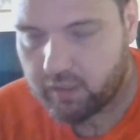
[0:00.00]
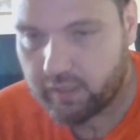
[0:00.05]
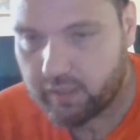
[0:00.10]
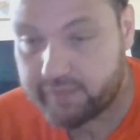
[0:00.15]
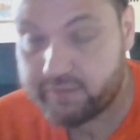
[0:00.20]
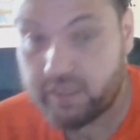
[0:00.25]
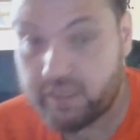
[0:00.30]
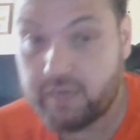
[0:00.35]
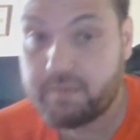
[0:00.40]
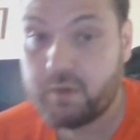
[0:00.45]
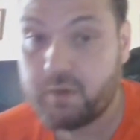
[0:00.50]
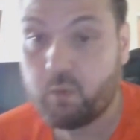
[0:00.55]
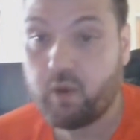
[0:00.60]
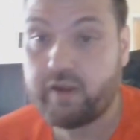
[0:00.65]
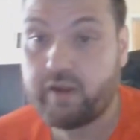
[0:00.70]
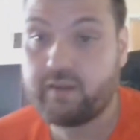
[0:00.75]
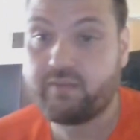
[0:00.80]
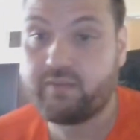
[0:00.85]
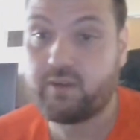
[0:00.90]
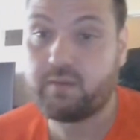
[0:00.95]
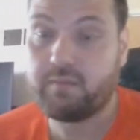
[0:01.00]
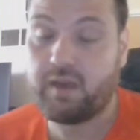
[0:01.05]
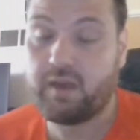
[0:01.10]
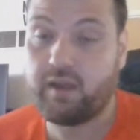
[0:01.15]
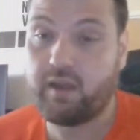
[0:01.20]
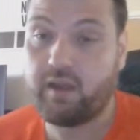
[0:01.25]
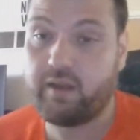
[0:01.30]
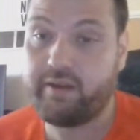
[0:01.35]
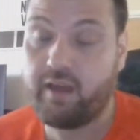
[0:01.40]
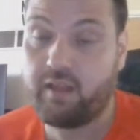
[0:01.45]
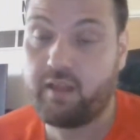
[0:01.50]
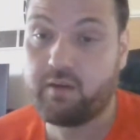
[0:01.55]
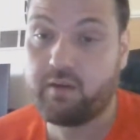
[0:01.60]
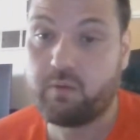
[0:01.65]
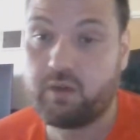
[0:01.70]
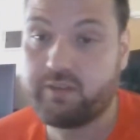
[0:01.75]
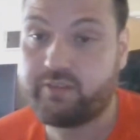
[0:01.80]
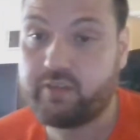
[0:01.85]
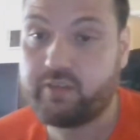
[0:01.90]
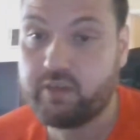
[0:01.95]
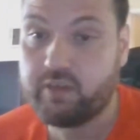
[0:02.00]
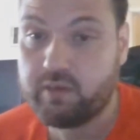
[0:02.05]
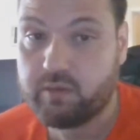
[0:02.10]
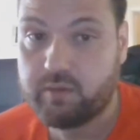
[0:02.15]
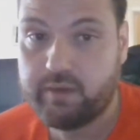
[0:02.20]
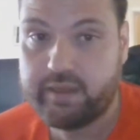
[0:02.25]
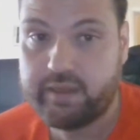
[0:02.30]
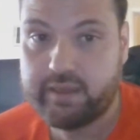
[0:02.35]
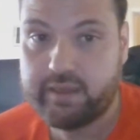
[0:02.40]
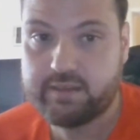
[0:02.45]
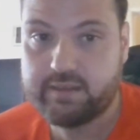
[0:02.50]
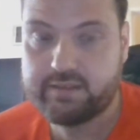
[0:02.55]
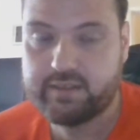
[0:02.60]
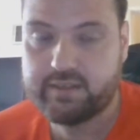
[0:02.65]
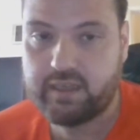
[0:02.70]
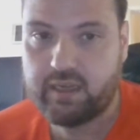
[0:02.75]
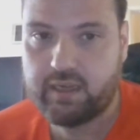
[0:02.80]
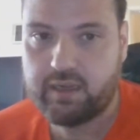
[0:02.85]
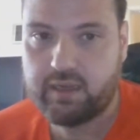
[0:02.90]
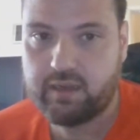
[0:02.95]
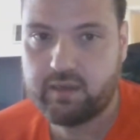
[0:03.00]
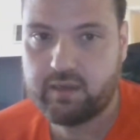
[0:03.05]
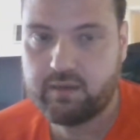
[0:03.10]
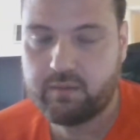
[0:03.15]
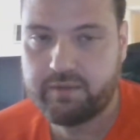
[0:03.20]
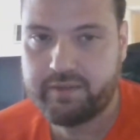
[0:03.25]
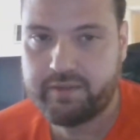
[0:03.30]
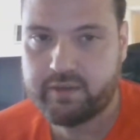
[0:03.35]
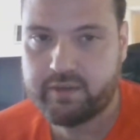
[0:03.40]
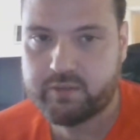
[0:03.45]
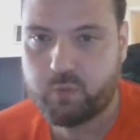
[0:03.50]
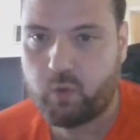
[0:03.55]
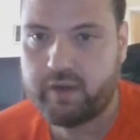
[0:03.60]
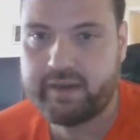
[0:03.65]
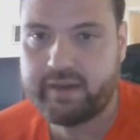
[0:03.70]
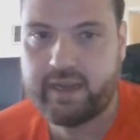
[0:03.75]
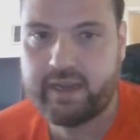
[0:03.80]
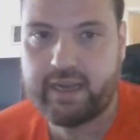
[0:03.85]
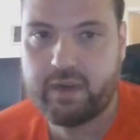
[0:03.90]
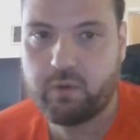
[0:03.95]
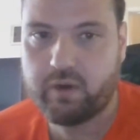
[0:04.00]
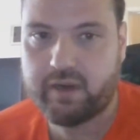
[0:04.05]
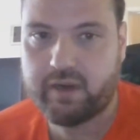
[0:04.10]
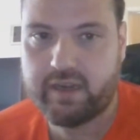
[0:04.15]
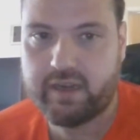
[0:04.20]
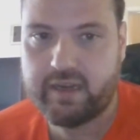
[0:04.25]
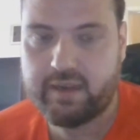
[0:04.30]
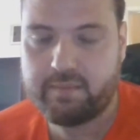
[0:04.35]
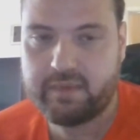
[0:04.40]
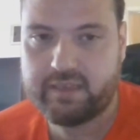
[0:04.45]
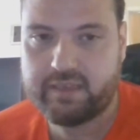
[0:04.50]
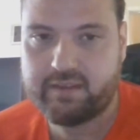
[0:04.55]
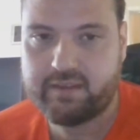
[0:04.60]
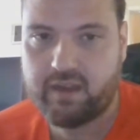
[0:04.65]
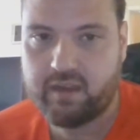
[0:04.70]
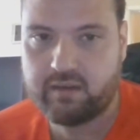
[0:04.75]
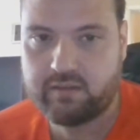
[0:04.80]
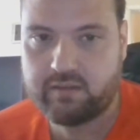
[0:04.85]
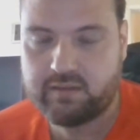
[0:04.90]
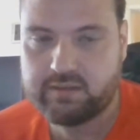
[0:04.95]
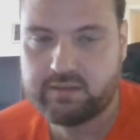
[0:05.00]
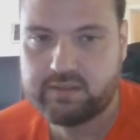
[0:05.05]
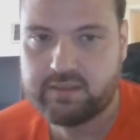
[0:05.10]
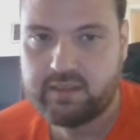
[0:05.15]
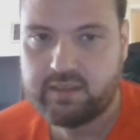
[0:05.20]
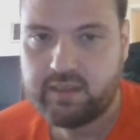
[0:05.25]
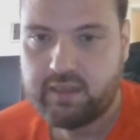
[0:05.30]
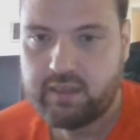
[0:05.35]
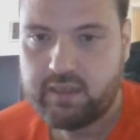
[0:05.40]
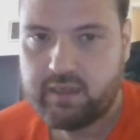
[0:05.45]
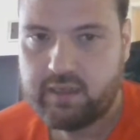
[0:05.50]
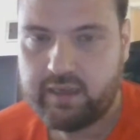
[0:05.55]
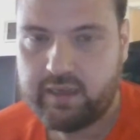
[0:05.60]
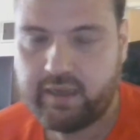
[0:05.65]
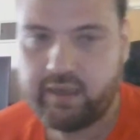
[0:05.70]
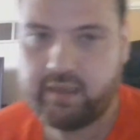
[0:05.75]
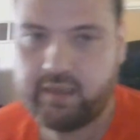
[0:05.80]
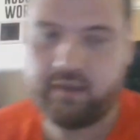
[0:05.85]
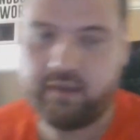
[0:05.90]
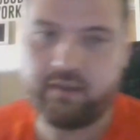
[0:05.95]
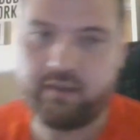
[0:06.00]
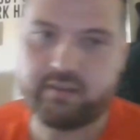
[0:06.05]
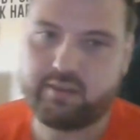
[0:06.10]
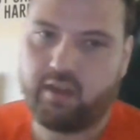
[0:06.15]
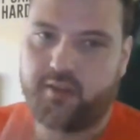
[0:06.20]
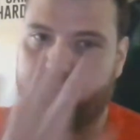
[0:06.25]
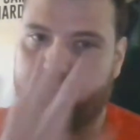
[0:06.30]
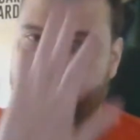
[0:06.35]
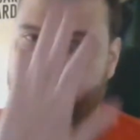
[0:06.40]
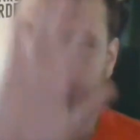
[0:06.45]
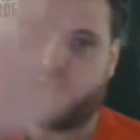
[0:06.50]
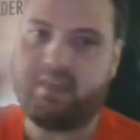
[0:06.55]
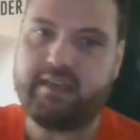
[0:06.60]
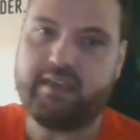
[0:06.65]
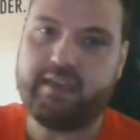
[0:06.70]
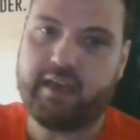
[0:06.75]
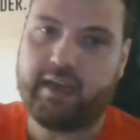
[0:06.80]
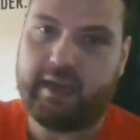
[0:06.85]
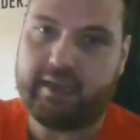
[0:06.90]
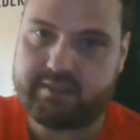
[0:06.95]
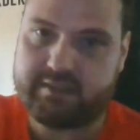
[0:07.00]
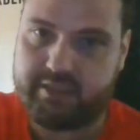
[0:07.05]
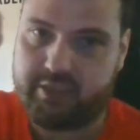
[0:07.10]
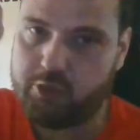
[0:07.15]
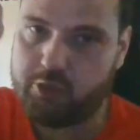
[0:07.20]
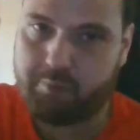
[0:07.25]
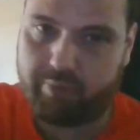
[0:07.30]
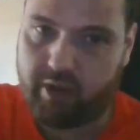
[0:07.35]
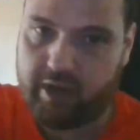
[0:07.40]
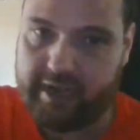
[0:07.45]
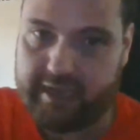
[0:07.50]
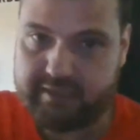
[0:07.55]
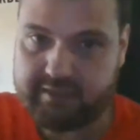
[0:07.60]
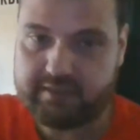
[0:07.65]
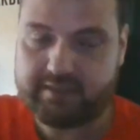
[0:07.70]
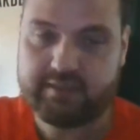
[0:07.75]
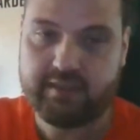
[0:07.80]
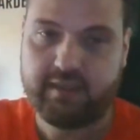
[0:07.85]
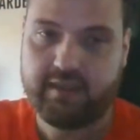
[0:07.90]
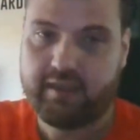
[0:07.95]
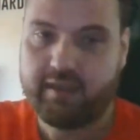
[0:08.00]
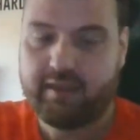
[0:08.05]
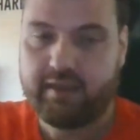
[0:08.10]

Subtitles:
That's going to be one of them. Another one too is when there's one guy working at McDonald's and there's all those kiosks that you press.